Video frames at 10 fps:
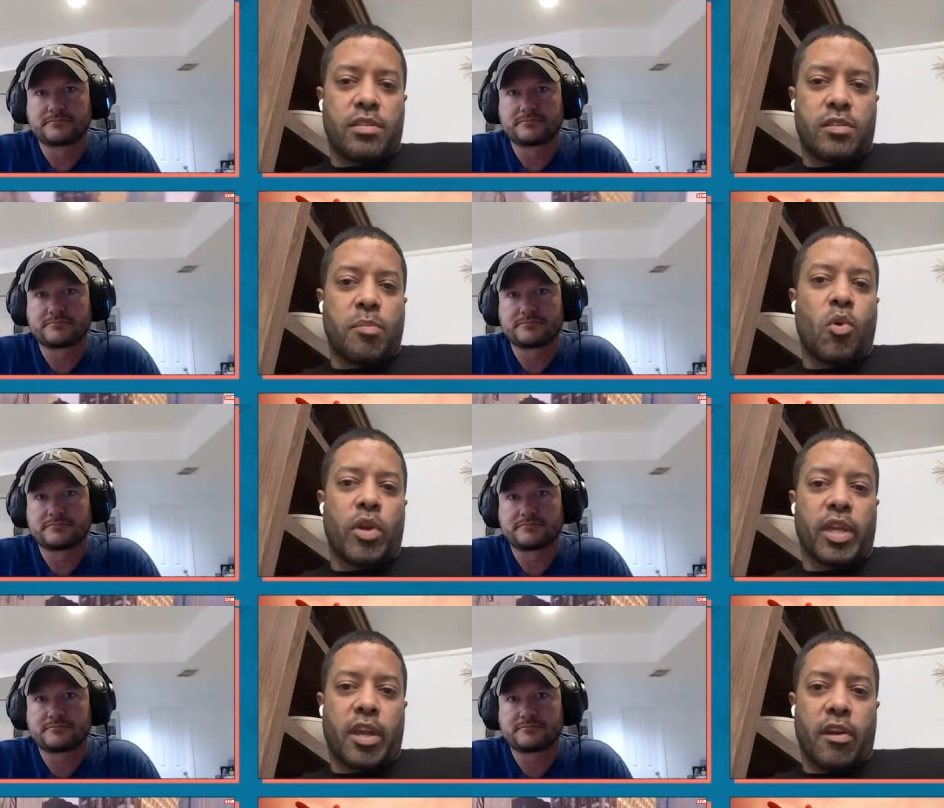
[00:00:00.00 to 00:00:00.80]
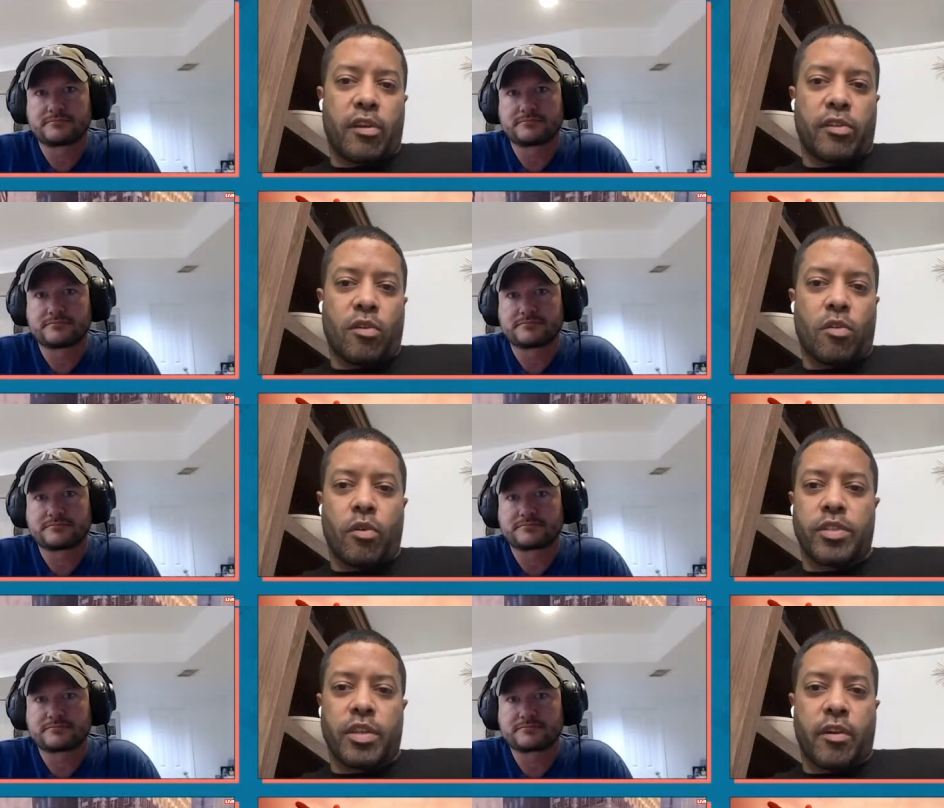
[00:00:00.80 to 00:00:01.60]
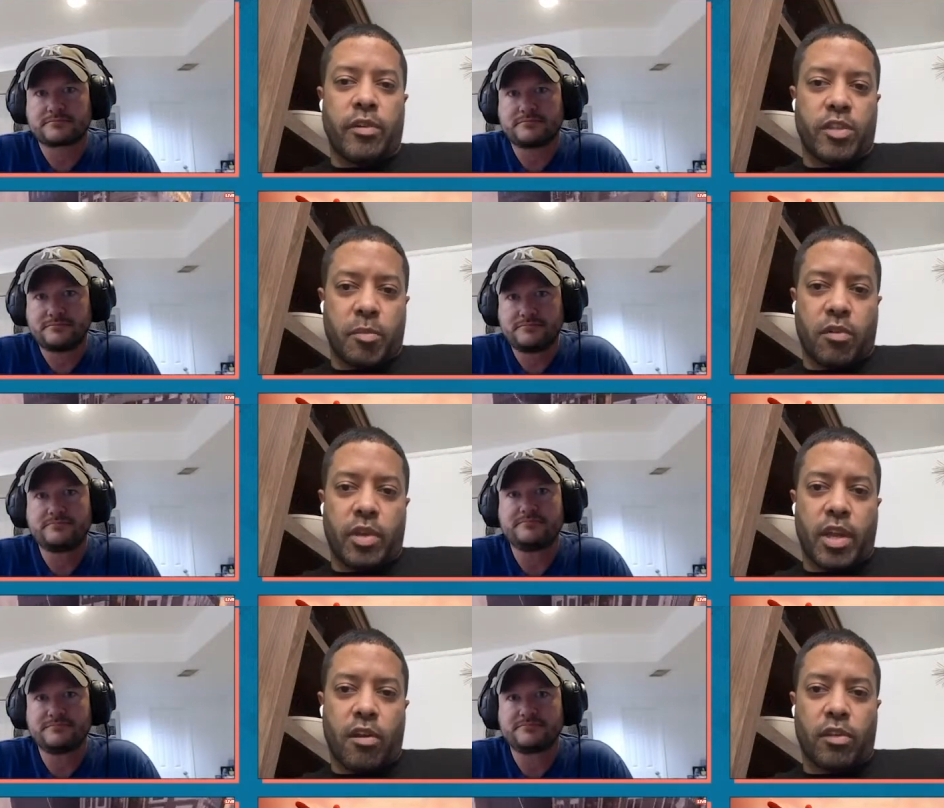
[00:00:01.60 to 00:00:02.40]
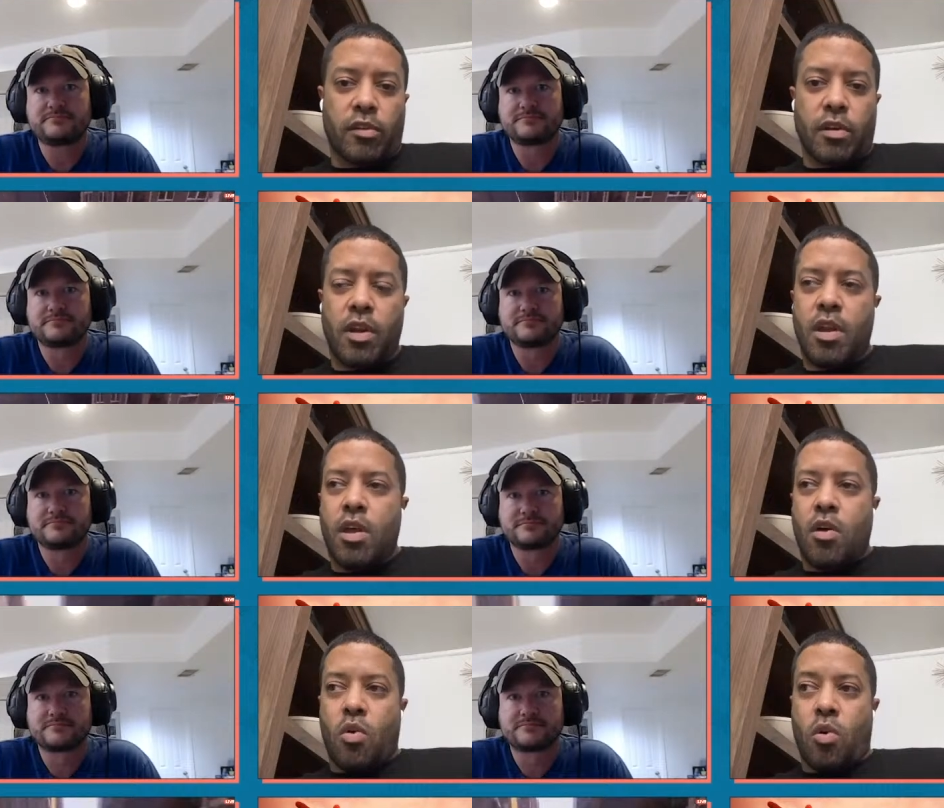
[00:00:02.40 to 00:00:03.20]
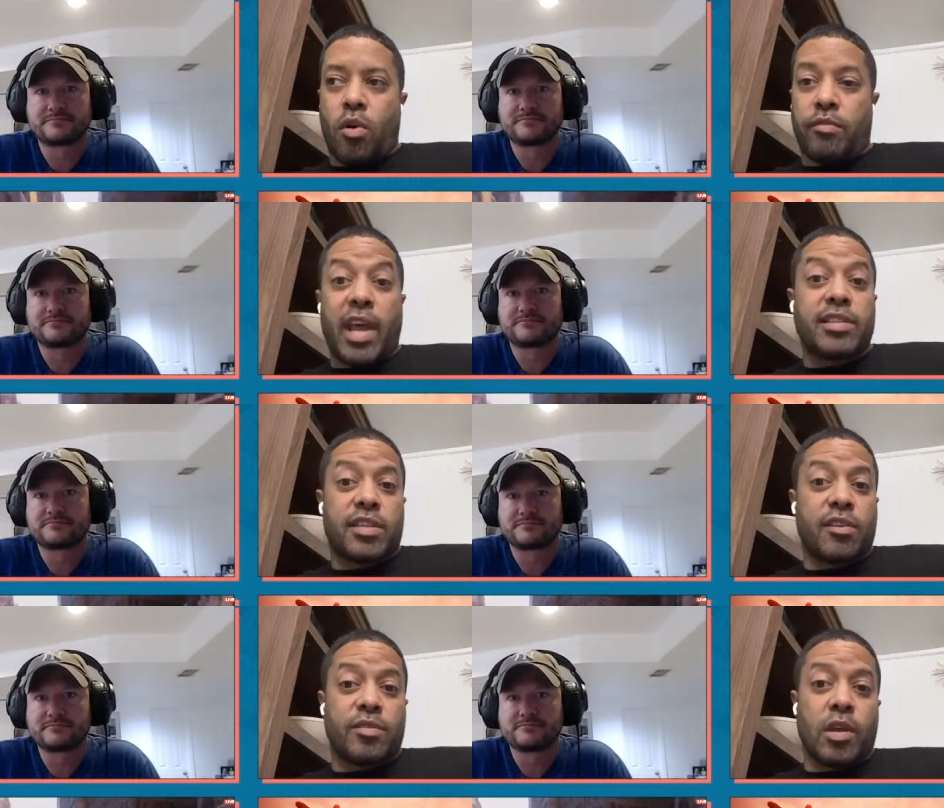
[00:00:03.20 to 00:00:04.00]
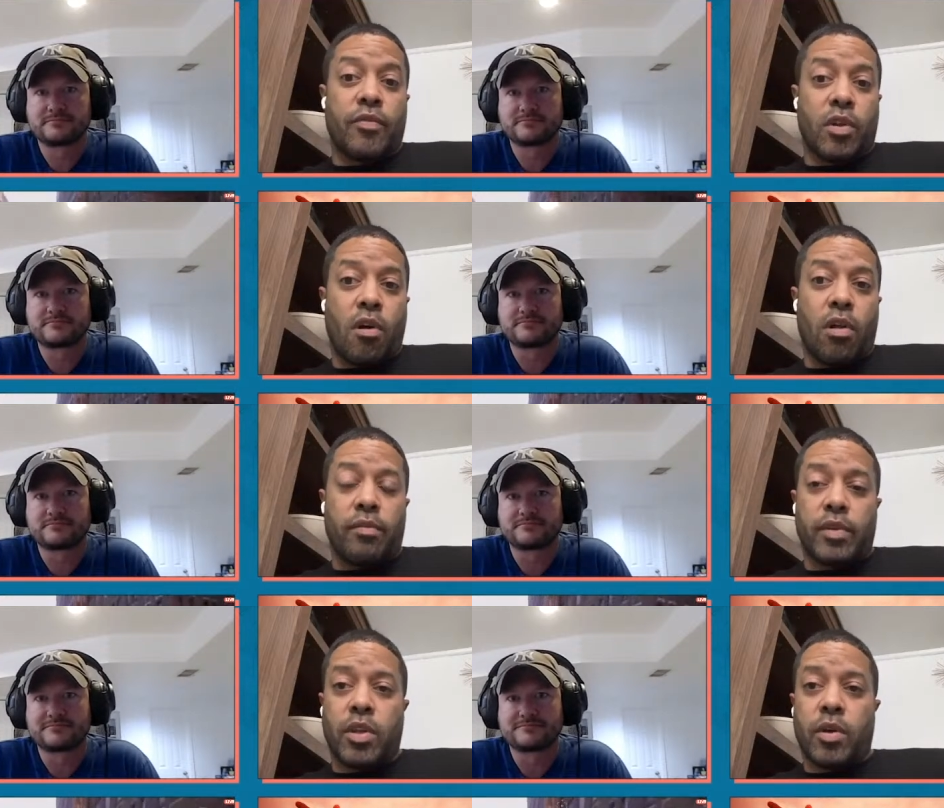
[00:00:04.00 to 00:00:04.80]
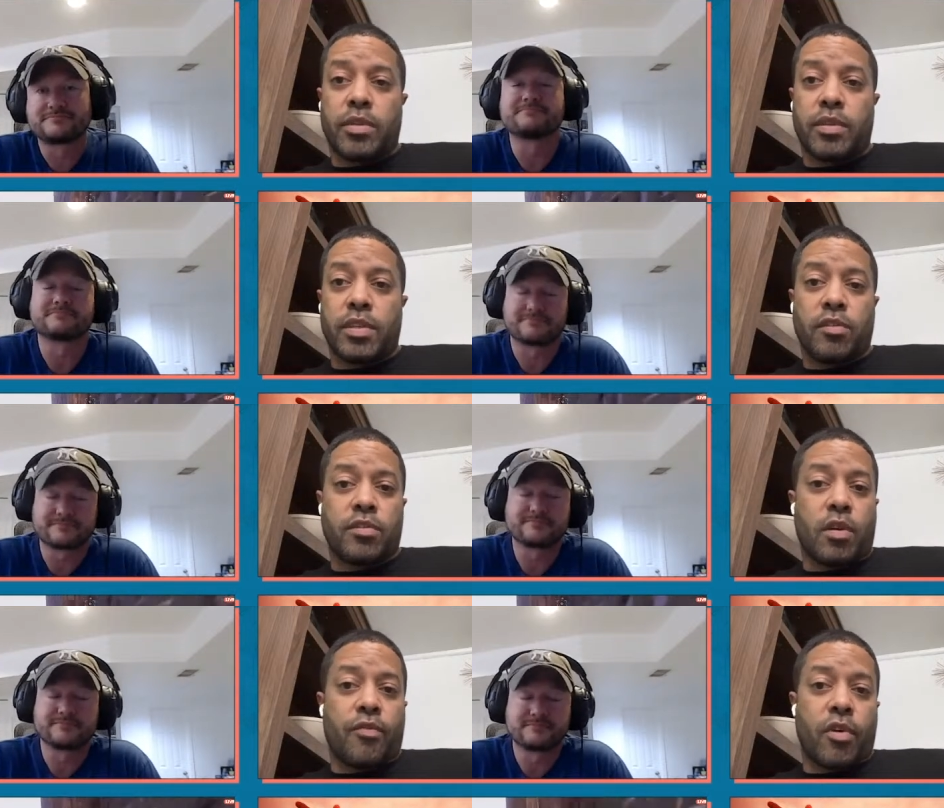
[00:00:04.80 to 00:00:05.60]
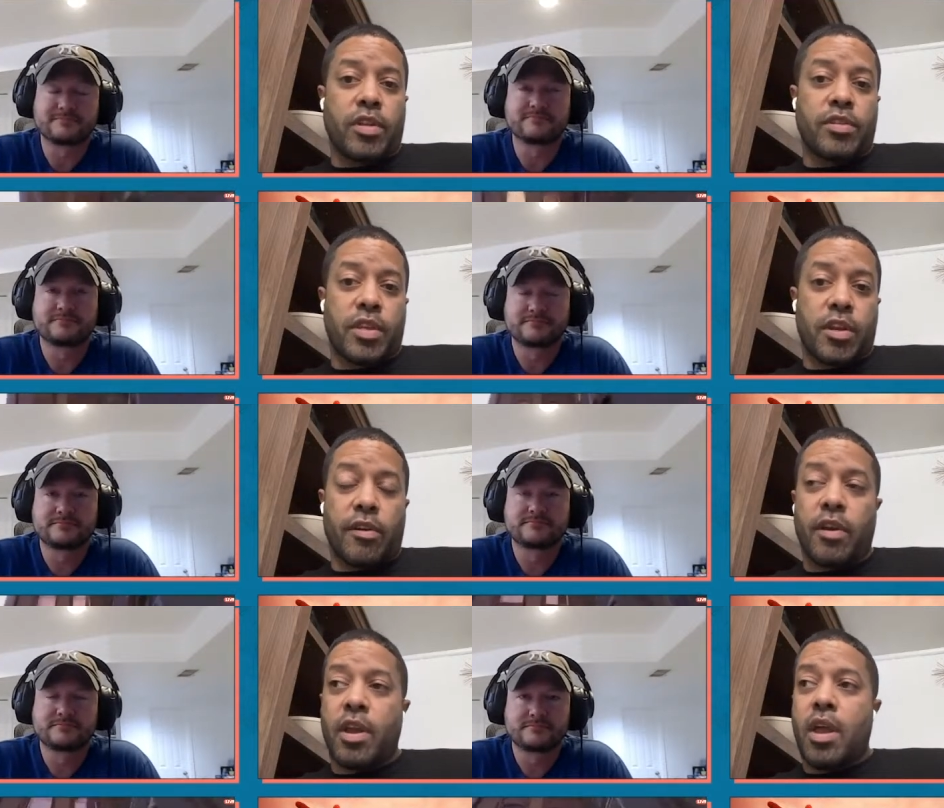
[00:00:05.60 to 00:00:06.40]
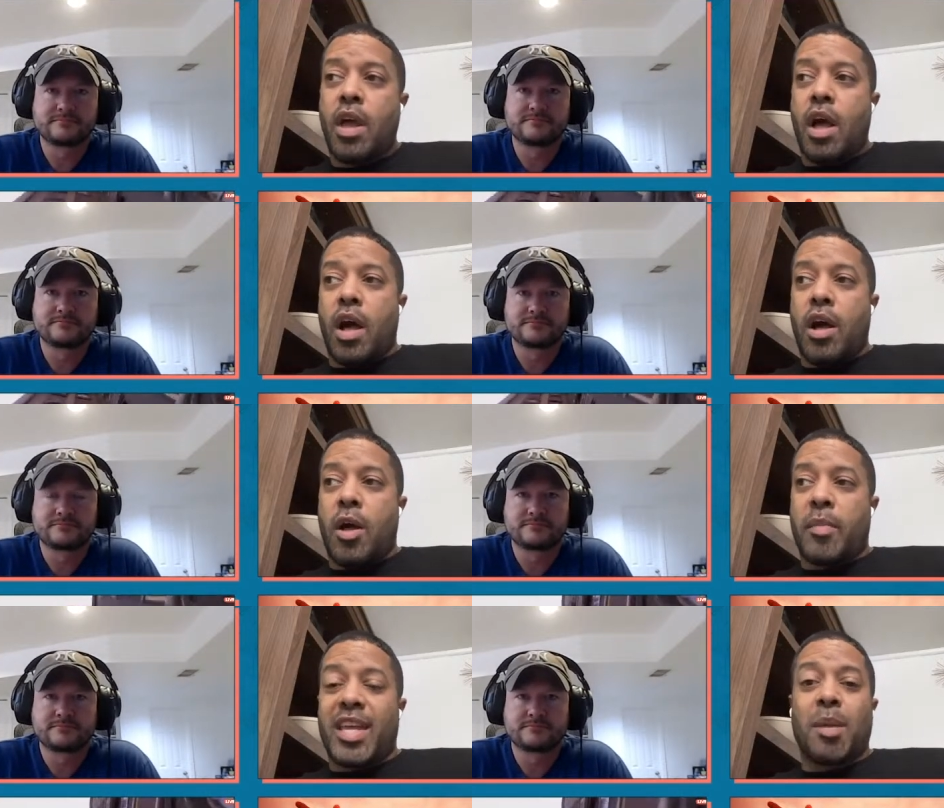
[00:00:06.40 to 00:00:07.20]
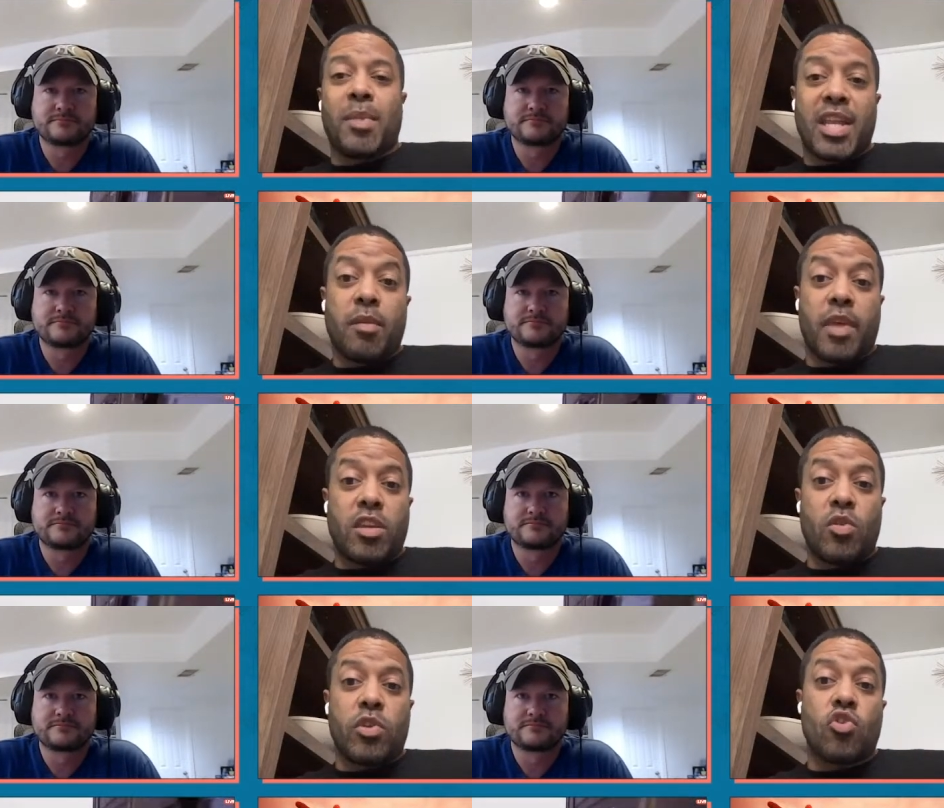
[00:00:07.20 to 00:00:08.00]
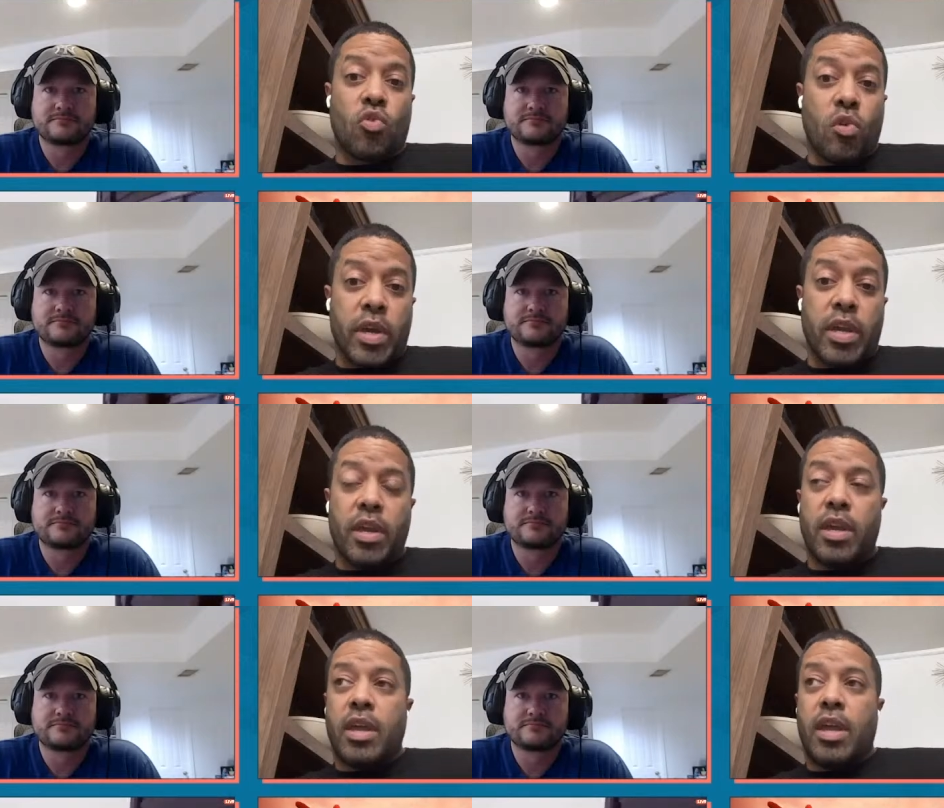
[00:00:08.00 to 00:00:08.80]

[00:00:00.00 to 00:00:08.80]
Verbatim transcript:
Speaker 1: a supporting character or a stereotypical character, or not see yourself at all. You know, to see yourself front and center um, in a medium that you enjoy